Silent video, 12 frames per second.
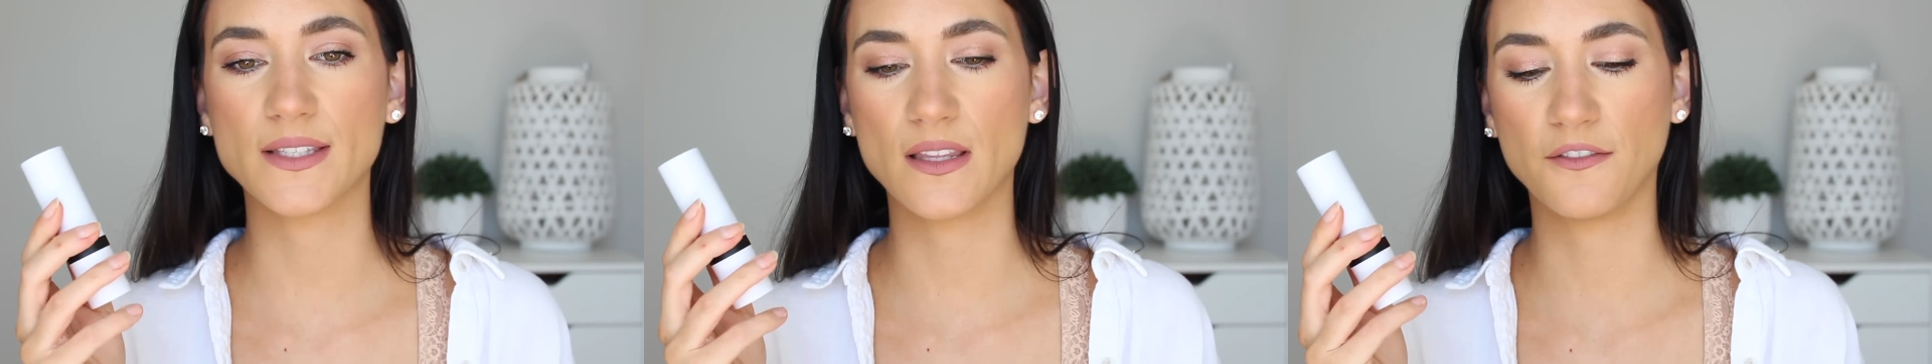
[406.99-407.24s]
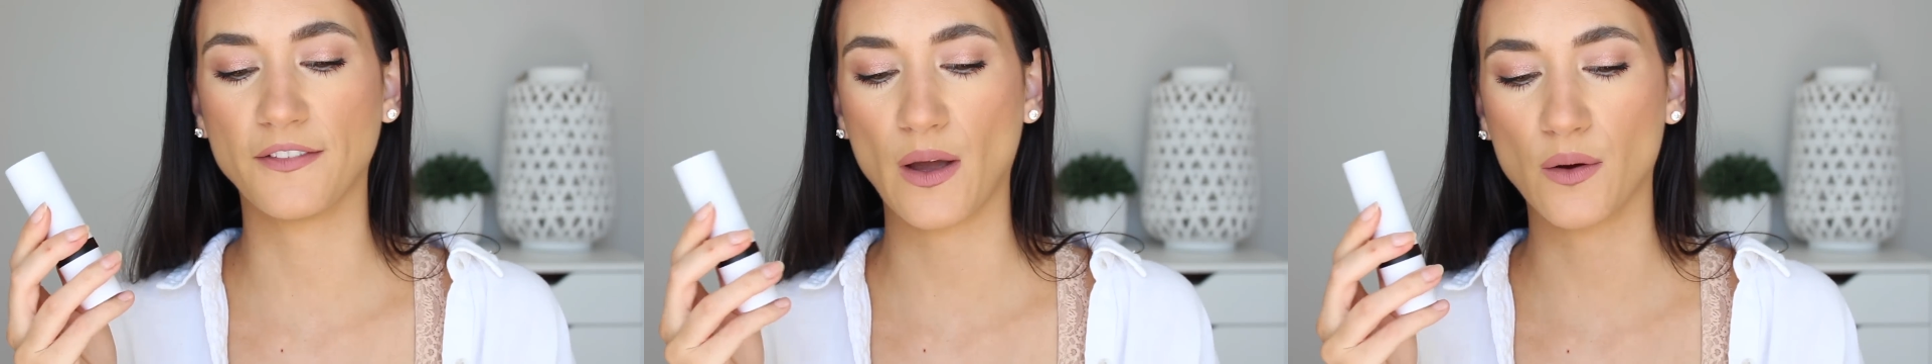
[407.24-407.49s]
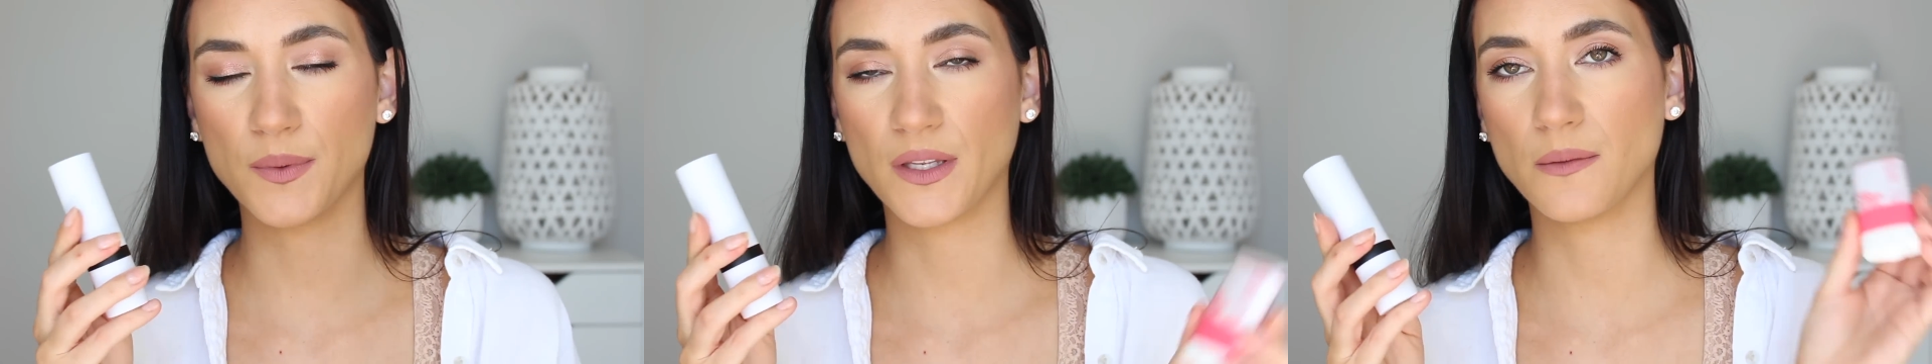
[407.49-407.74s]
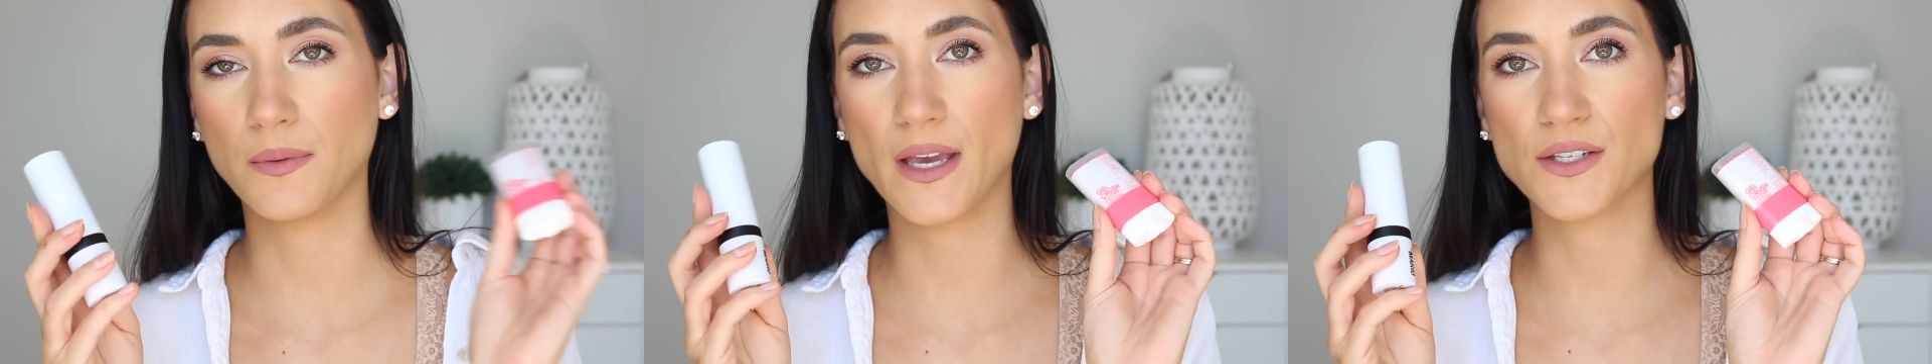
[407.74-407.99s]
and the Flower
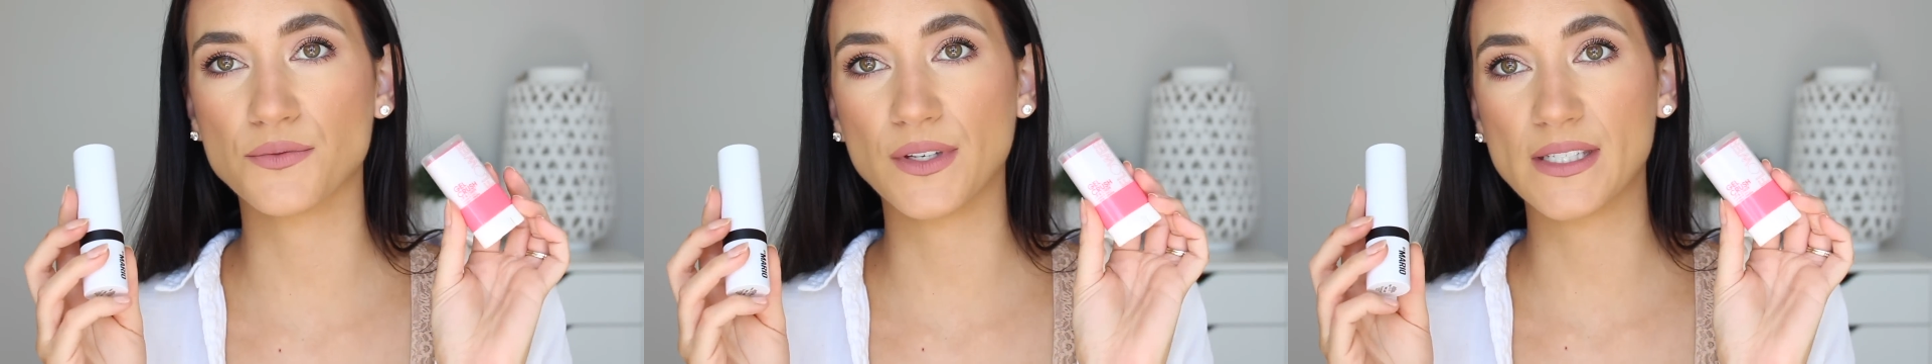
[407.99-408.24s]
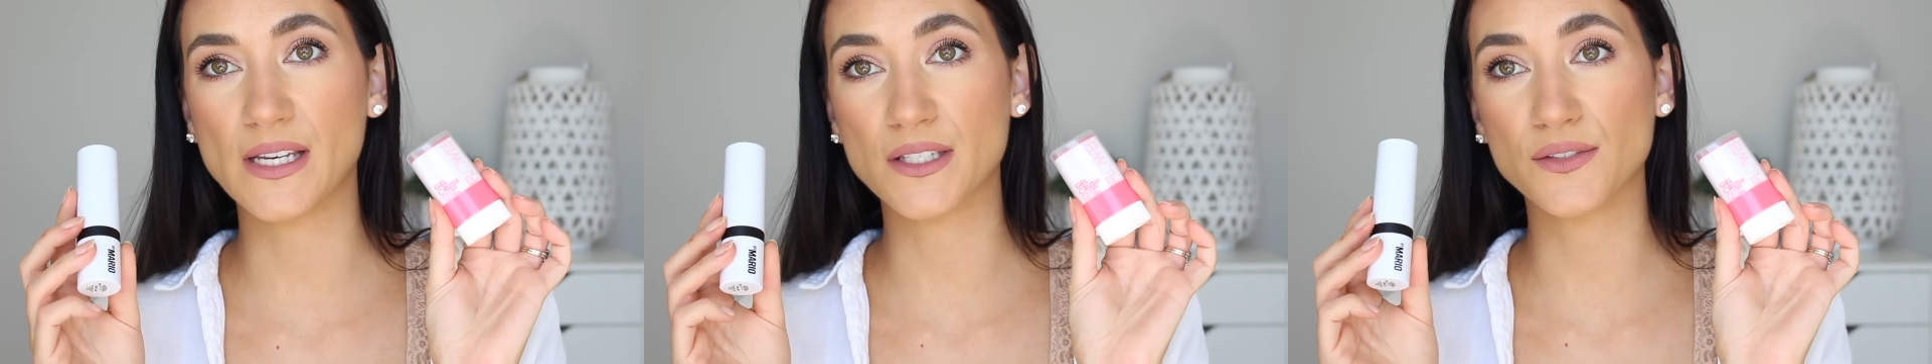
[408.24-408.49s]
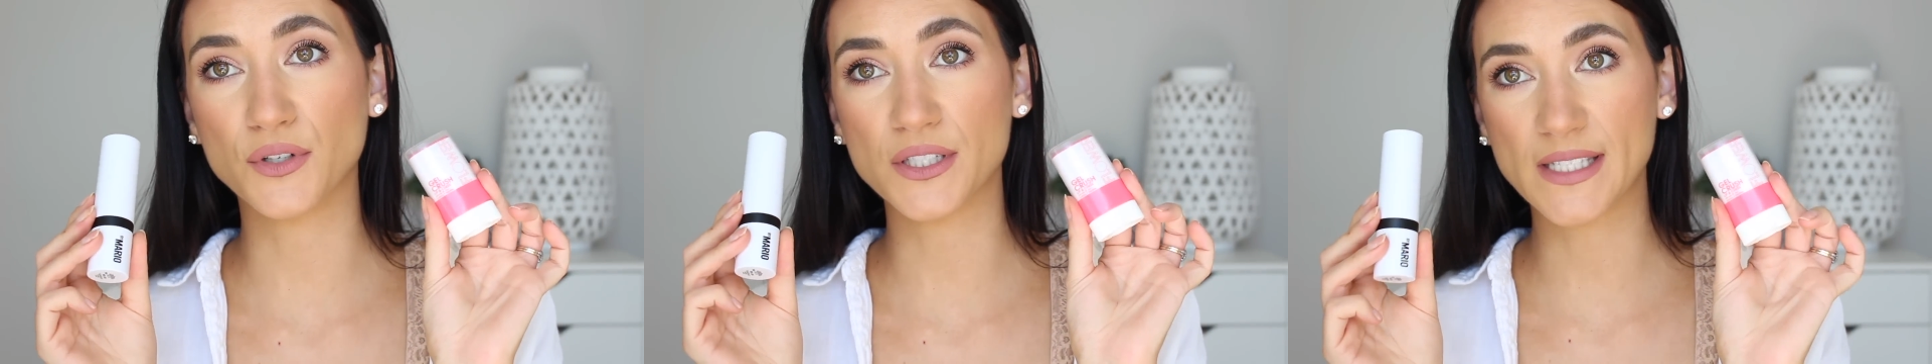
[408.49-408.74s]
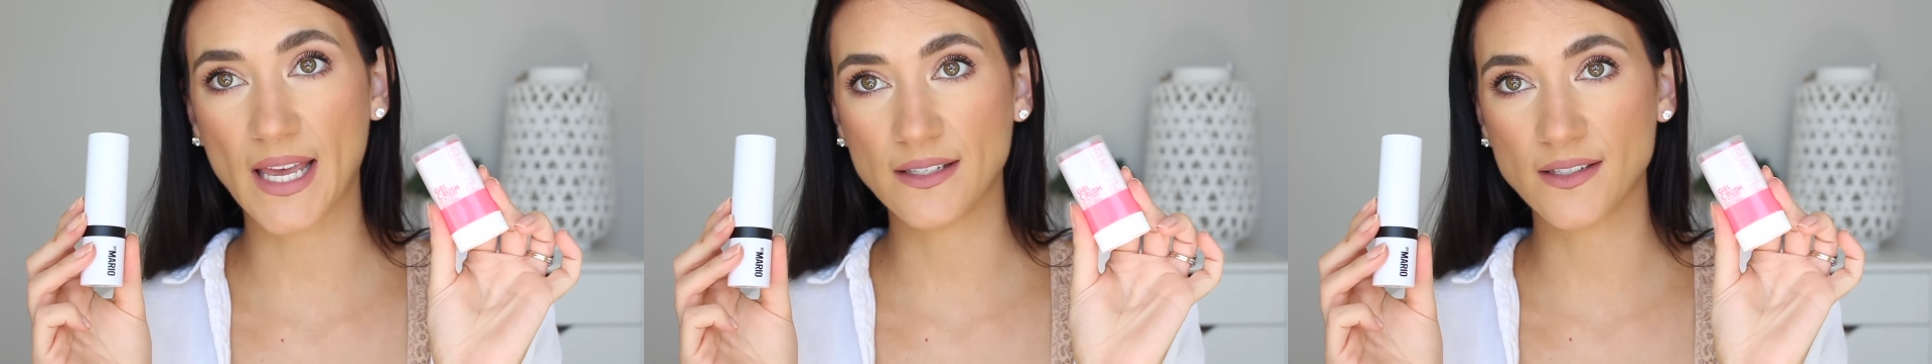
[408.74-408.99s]
Beauty blush retails for
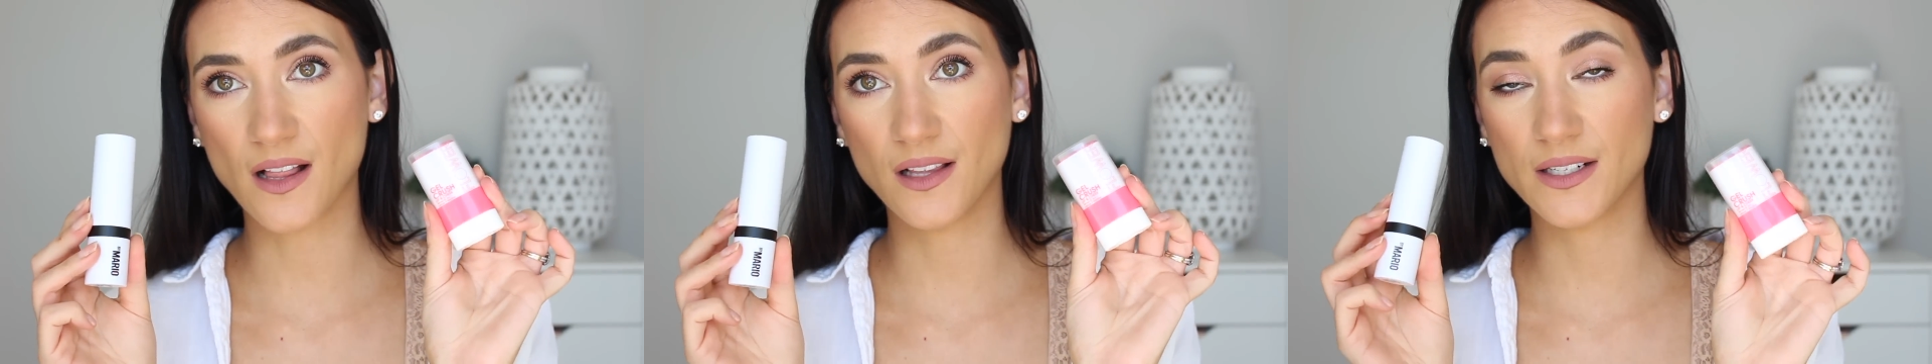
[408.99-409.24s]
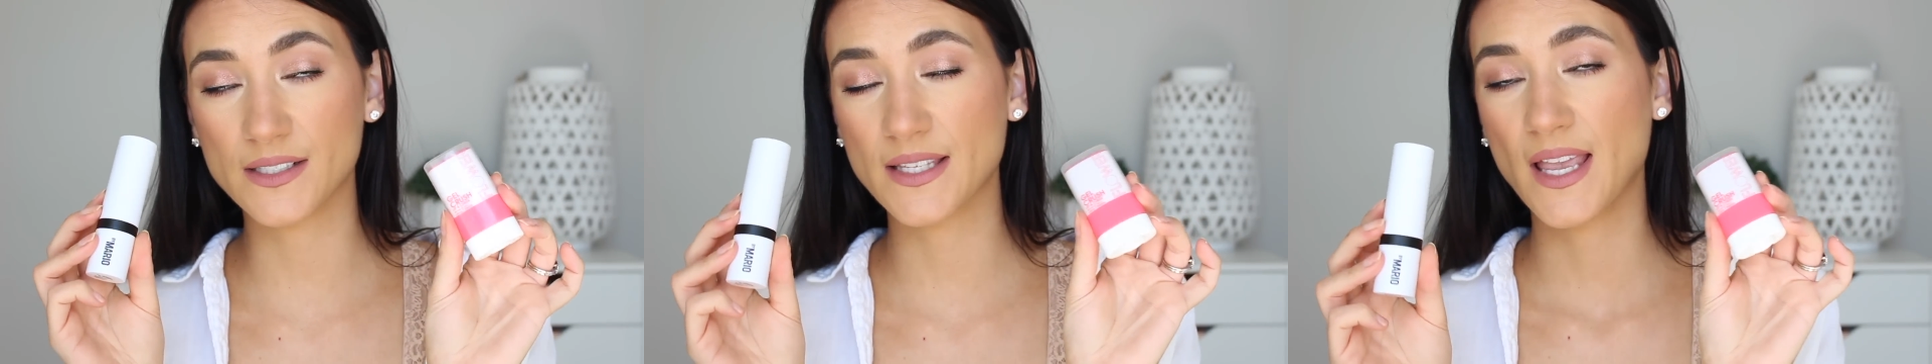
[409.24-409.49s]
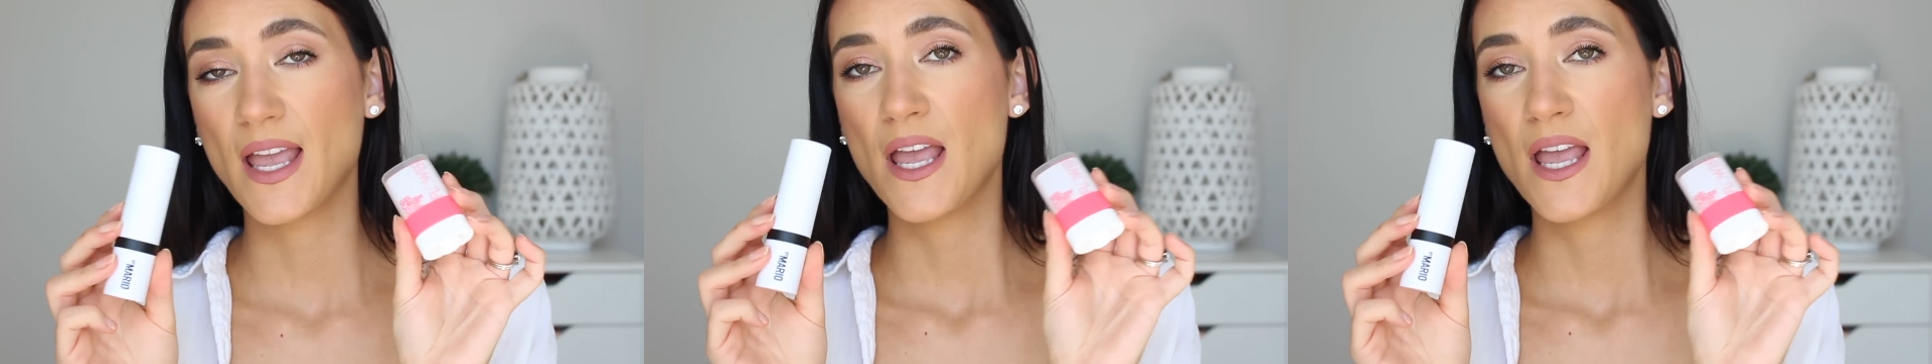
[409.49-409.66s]
$10.